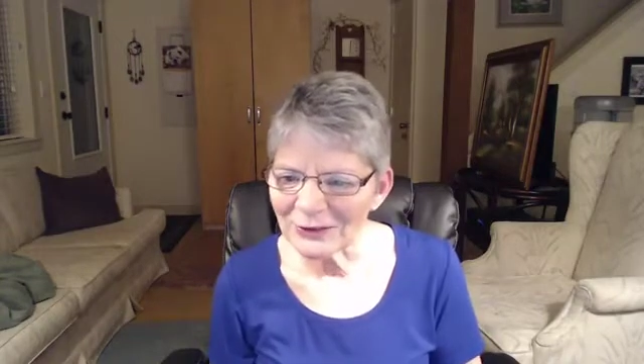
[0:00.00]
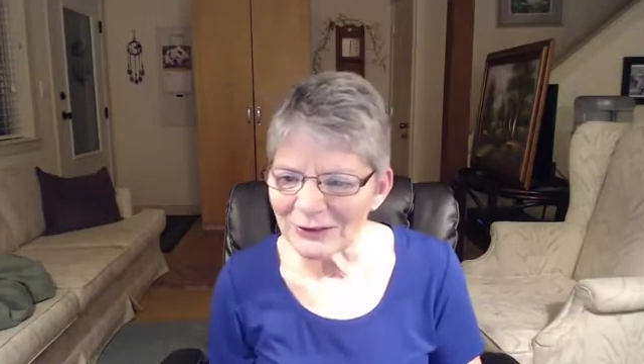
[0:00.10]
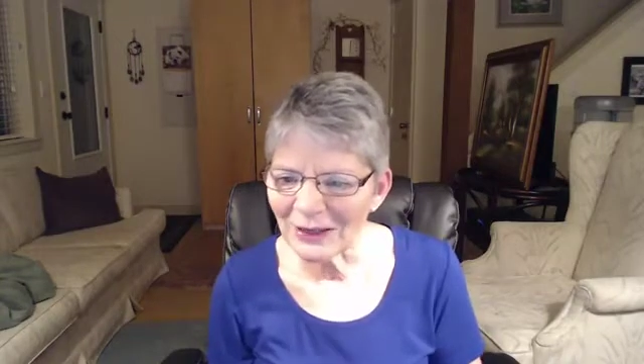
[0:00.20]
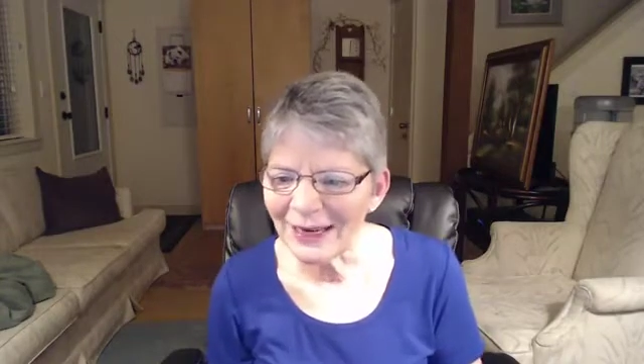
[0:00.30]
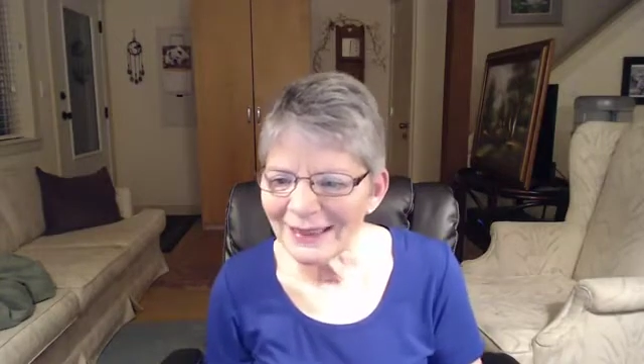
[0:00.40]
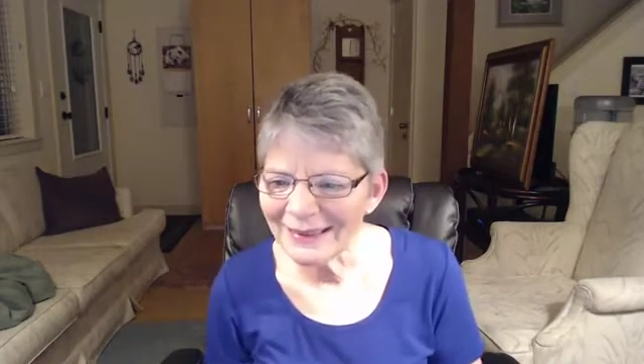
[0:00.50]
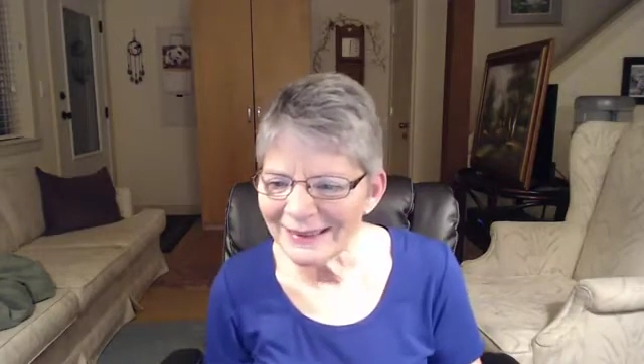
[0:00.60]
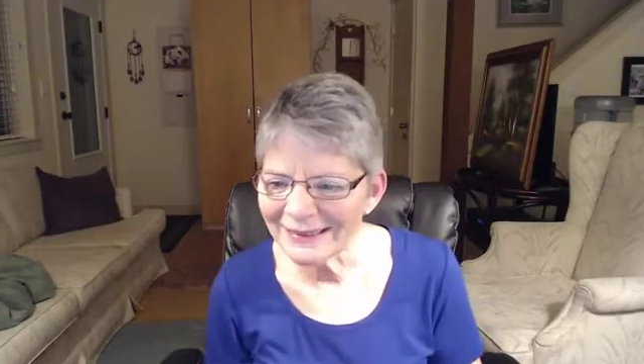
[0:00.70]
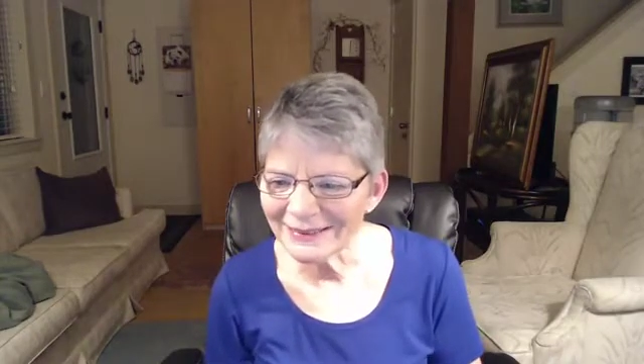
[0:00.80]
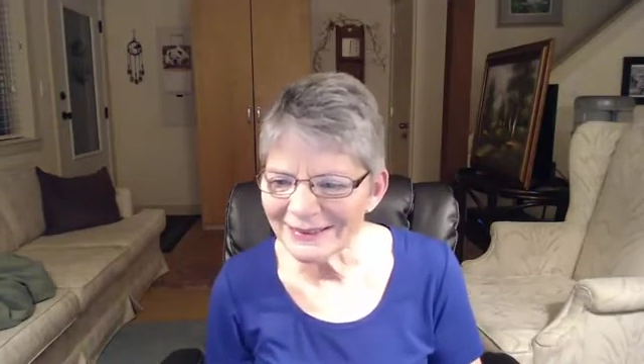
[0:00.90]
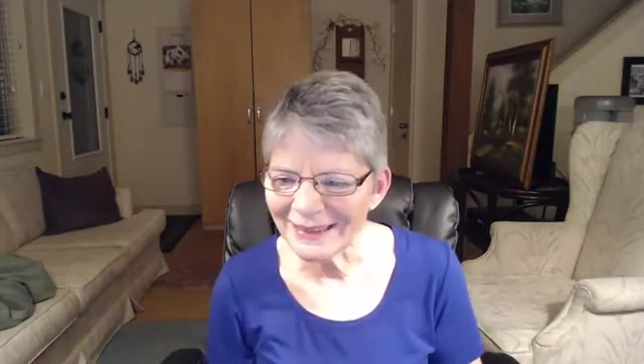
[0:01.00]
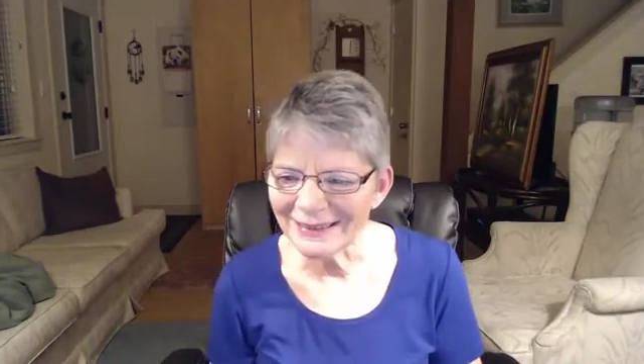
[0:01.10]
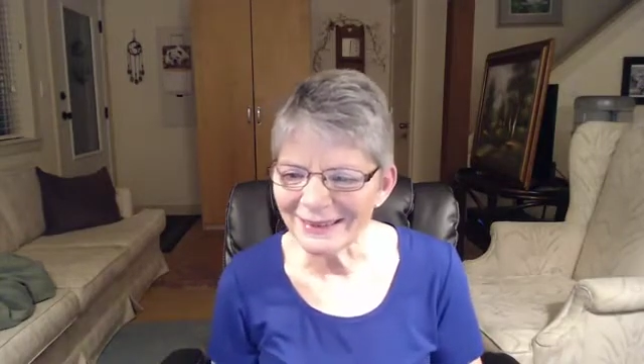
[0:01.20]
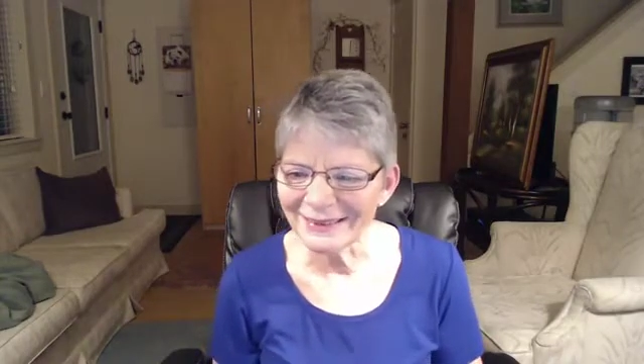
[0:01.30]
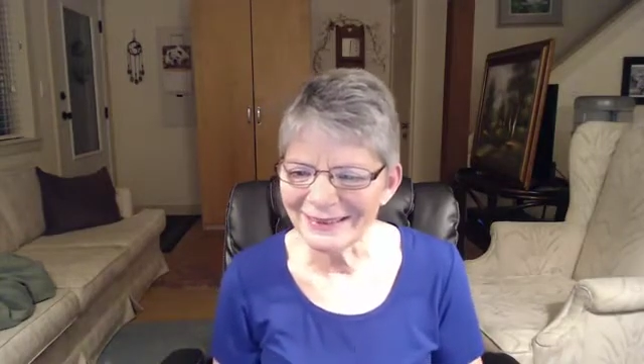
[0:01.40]
Hi, Lisa.
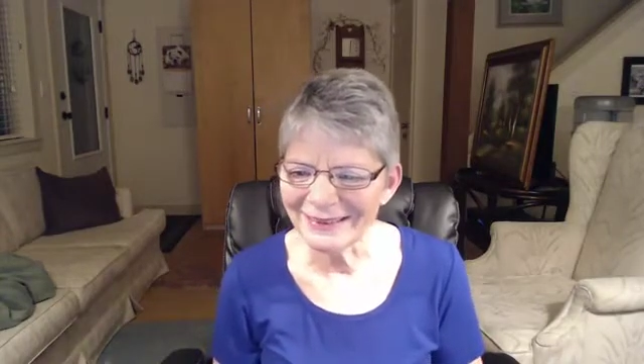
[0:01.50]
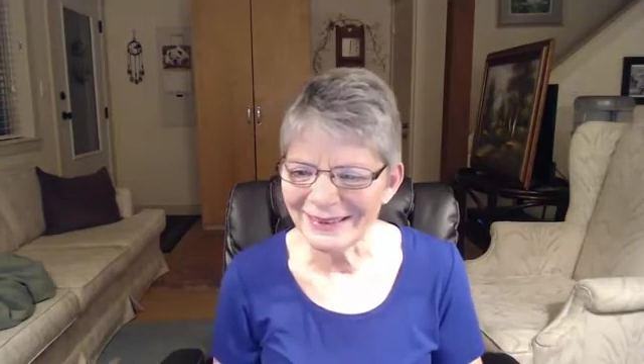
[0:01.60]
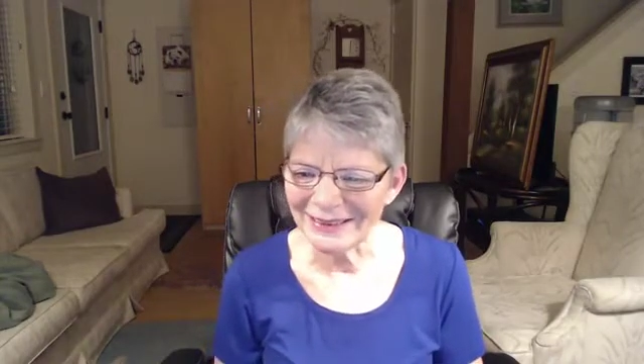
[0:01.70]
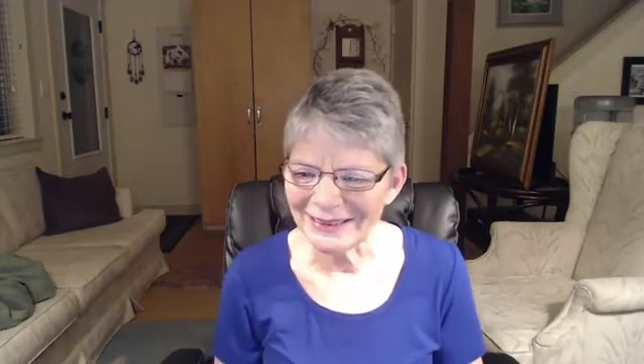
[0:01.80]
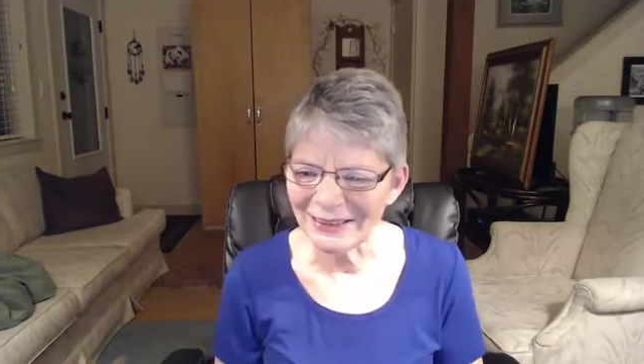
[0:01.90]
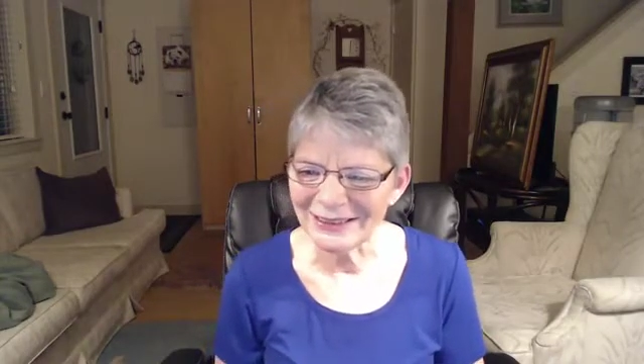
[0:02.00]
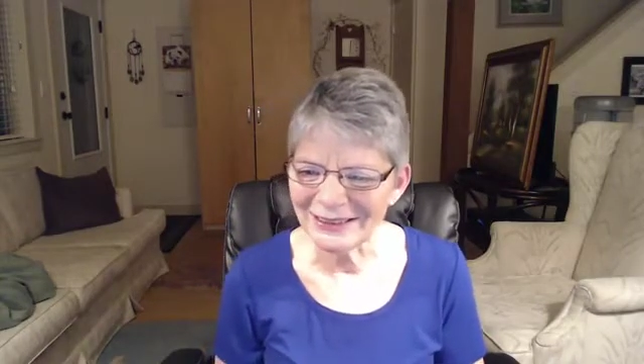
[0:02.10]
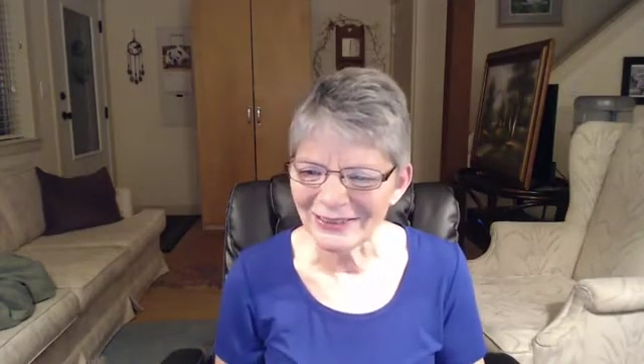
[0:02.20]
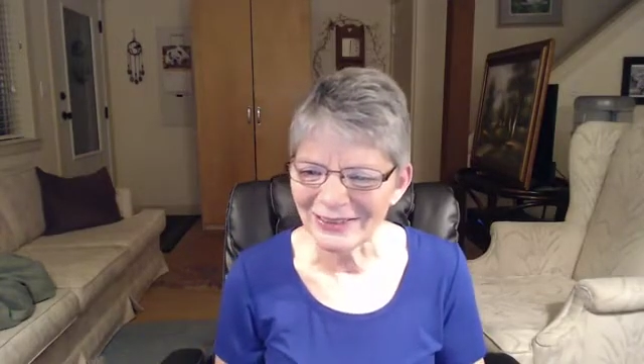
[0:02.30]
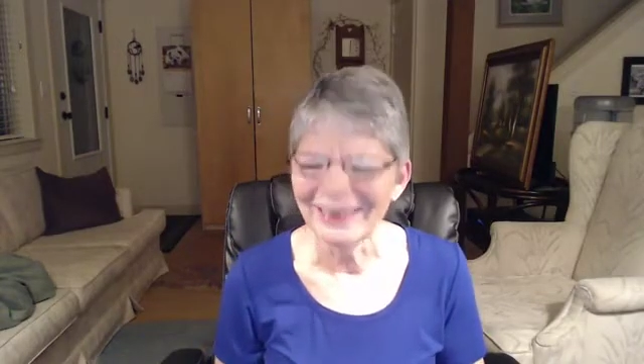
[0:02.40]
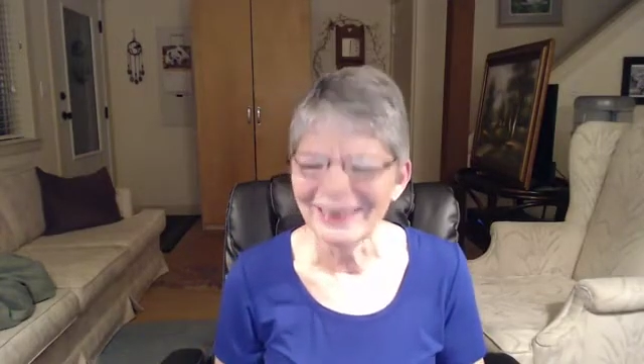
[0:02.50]
Nice of you to join.